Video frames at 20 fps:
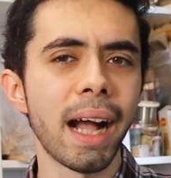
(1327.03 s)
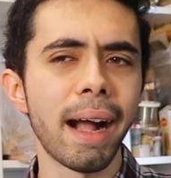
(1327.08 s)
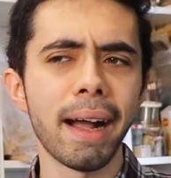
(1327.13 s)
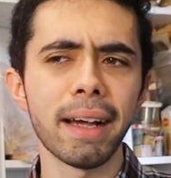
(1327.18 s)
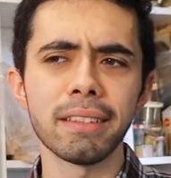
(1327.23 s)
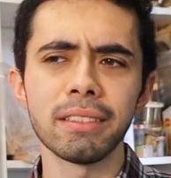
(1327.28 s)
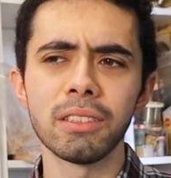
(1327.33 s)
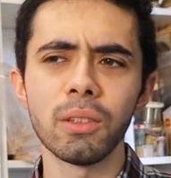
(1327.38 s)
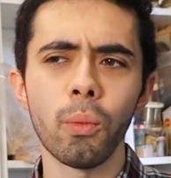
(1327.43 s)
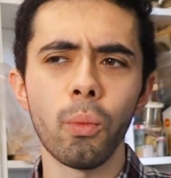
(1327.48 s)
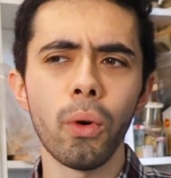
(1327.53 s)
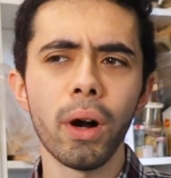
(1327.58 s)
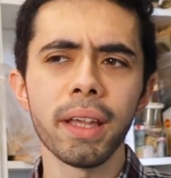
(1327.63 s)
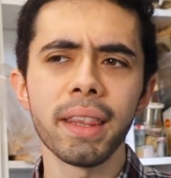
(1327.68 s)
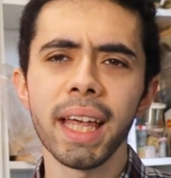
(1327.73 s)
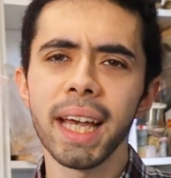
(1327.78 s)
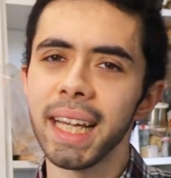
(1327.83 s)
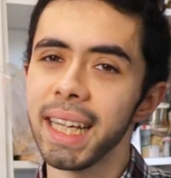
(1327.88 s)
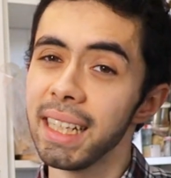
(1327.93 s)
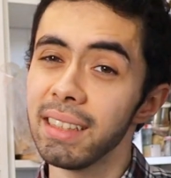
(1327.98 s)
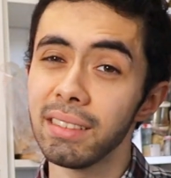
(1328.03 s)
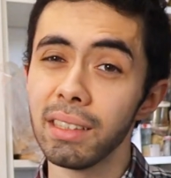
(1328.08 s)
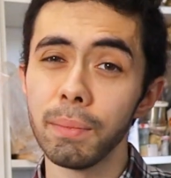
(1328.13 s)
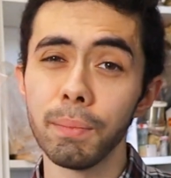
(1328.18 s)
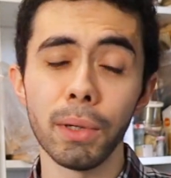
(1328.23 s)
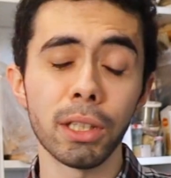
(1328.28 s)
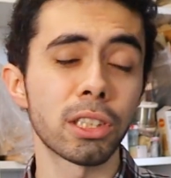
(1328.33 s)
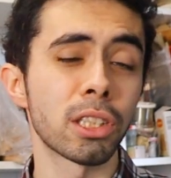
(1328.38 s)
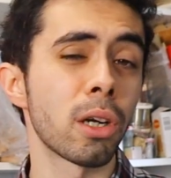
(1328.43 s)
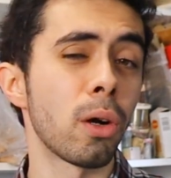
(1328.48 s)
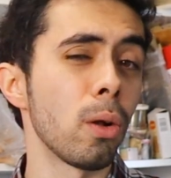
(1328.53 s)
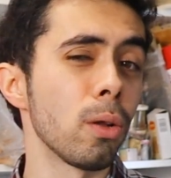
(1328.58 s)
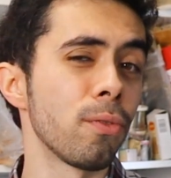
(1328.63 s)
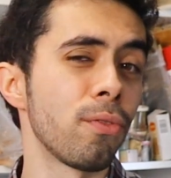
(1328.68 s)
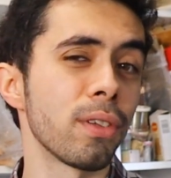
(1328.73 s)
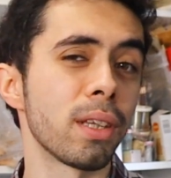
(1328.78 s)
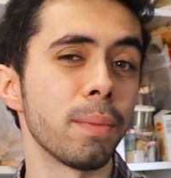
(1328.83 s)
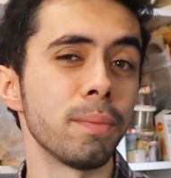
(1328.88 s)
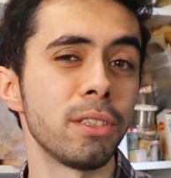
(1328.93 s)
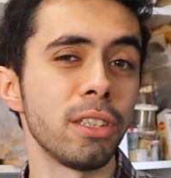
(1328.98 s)
and why there isn't much coal
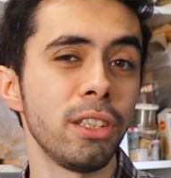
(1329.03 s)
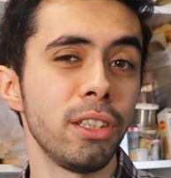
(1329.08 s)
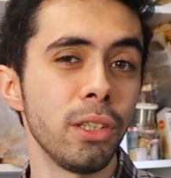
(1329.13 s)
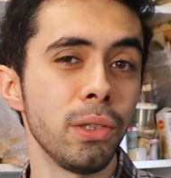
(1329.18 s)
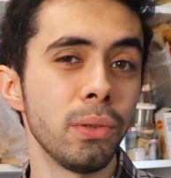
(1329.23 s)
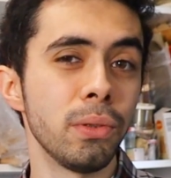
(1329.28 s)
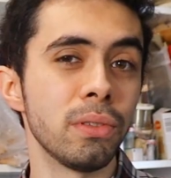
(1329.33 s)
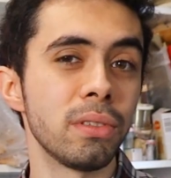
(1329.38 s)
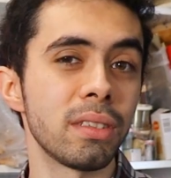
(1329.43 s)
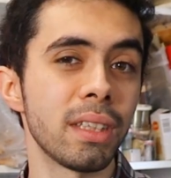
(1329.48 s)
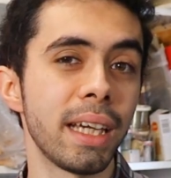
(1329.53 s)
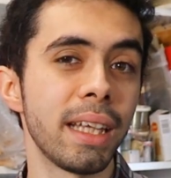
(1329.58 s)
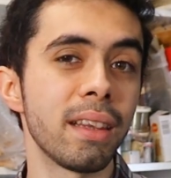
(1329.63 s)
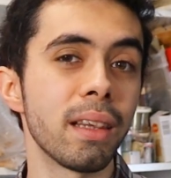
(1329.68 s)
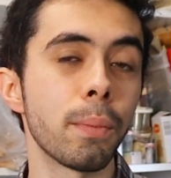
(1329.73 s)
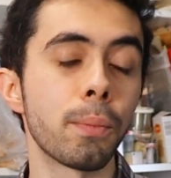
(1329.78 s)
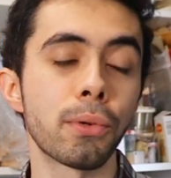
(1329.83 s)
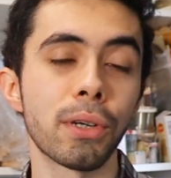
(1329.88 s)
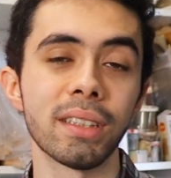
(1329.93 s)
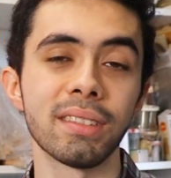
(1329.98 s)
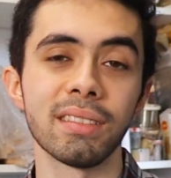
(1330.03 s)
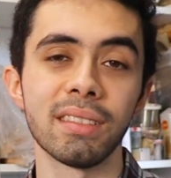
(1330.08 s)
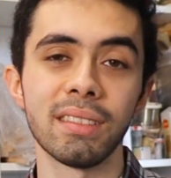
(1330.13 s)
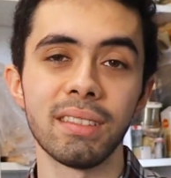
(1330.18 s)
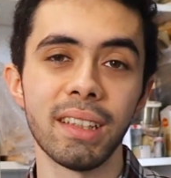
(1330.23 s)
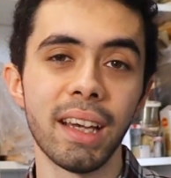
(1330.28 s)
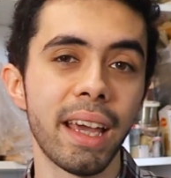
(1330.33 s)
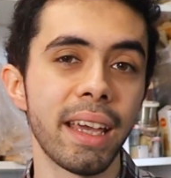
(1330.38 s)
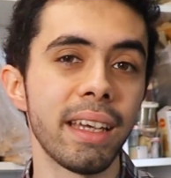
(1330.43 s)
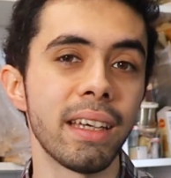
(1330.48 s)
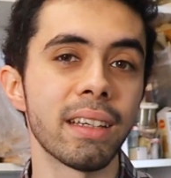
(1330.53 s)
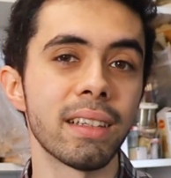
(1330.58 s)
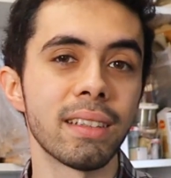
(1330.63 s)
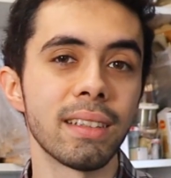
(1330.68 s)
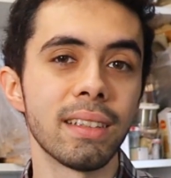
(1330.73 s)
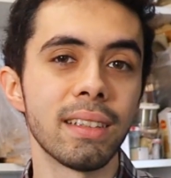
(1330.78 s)
for them to use in the present day.